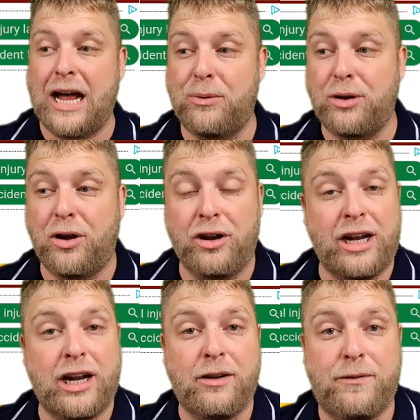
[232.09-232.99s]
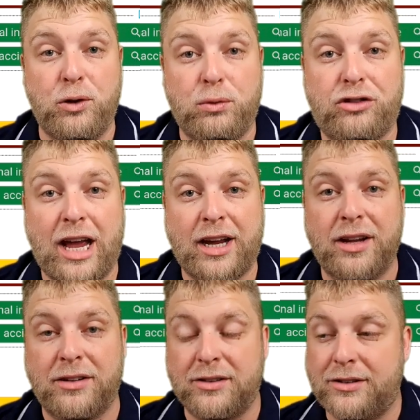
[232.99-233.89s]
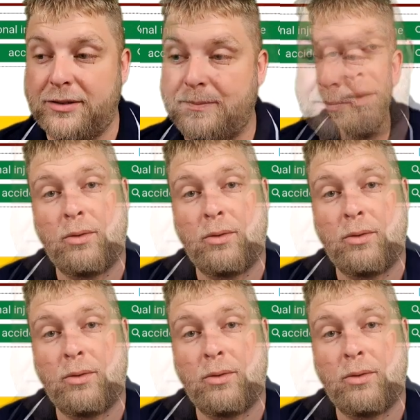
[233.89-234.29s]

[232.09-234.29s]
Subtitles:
downloading in a few seconds.